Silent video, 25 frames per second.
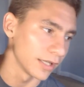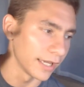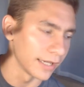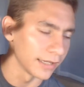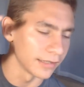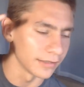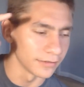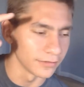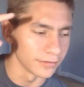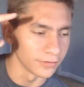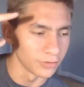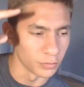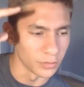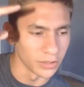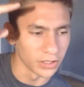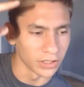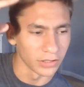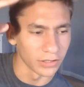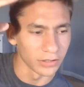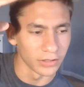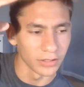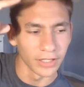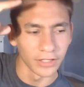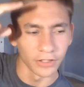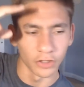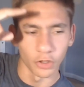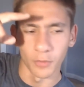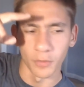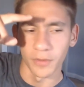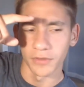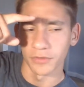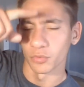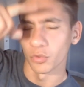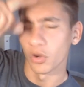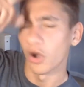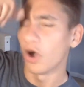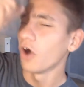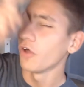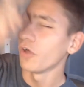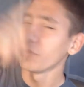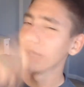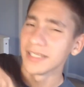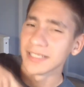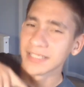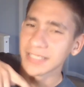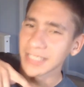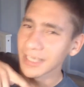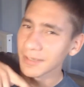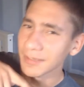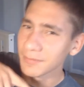and doing and going through all
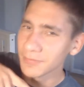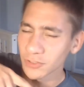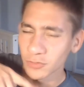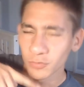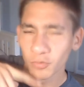these tips,